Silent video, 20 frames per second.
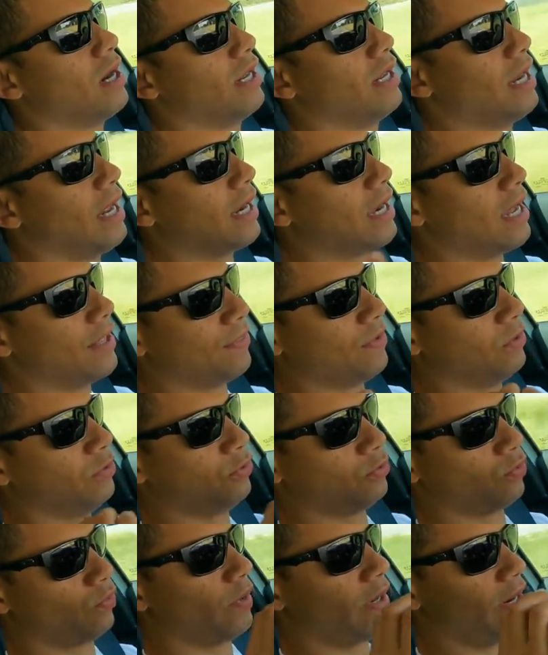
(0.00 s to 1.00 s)
And then I got
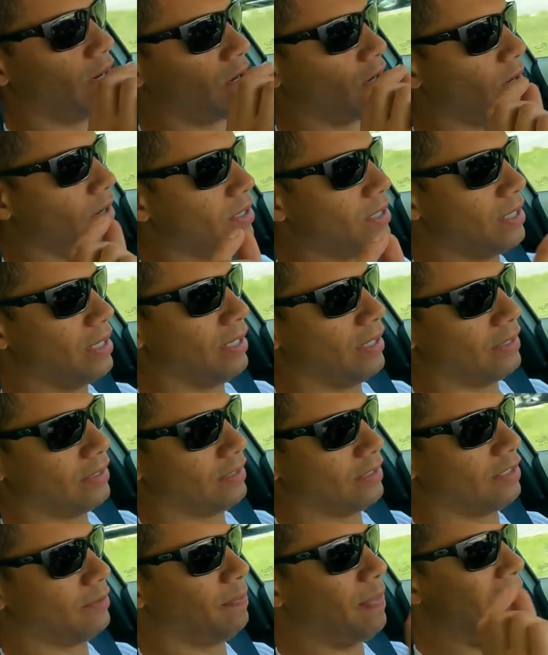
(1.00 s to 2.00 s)
those rear
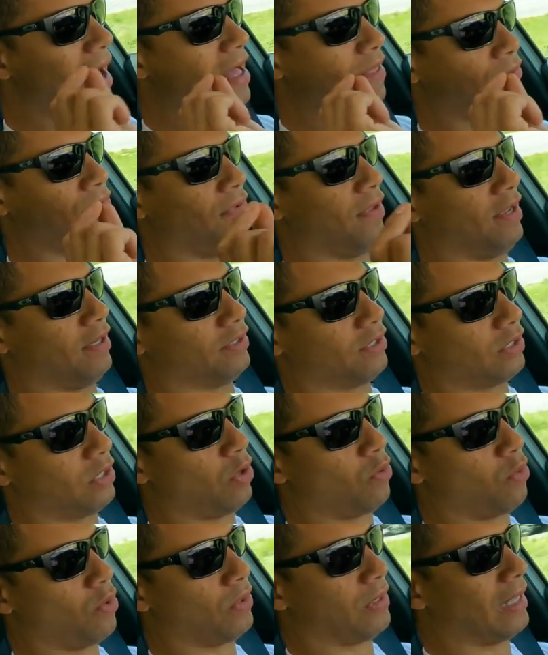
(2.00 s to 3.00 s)
spat things that
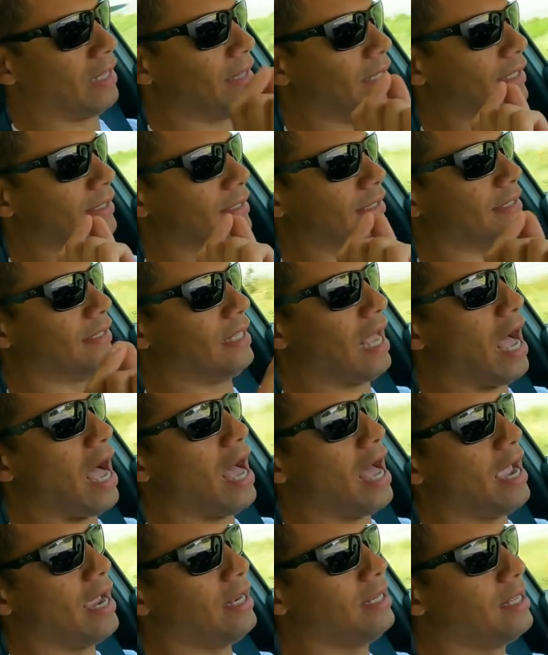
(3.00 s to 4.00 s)
go on like the
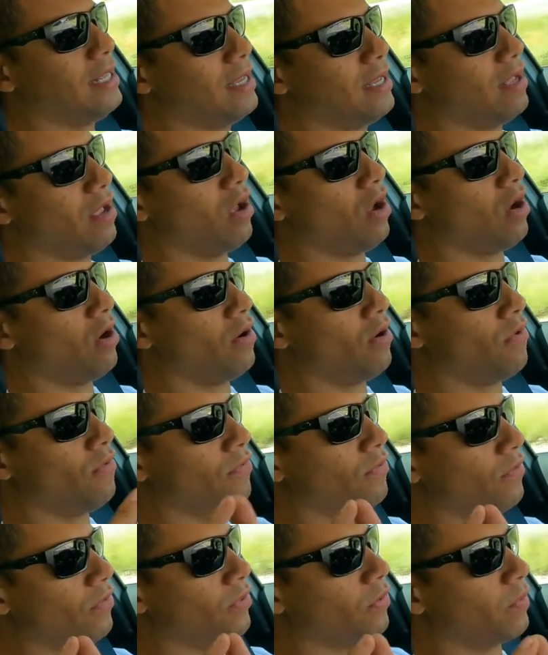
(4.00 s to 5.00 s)
side
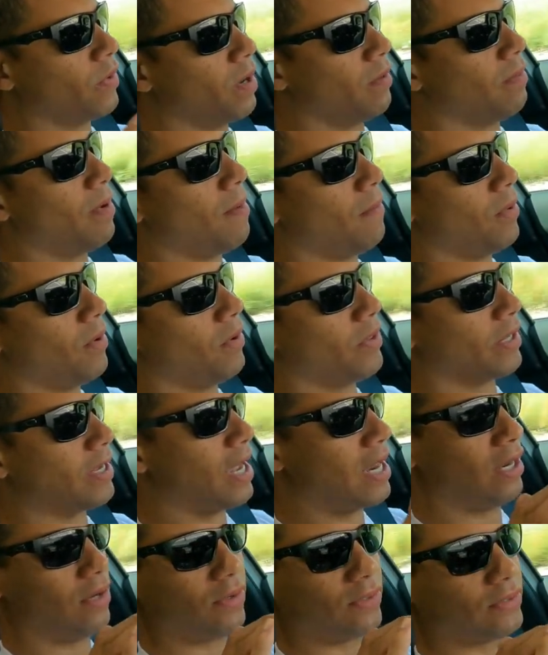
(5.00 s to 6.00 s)
of the rear bumper that
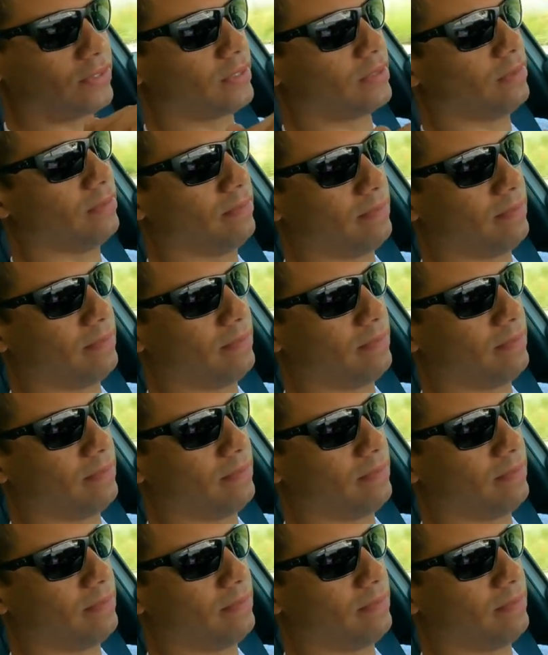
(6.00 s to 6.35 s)
kind of looks,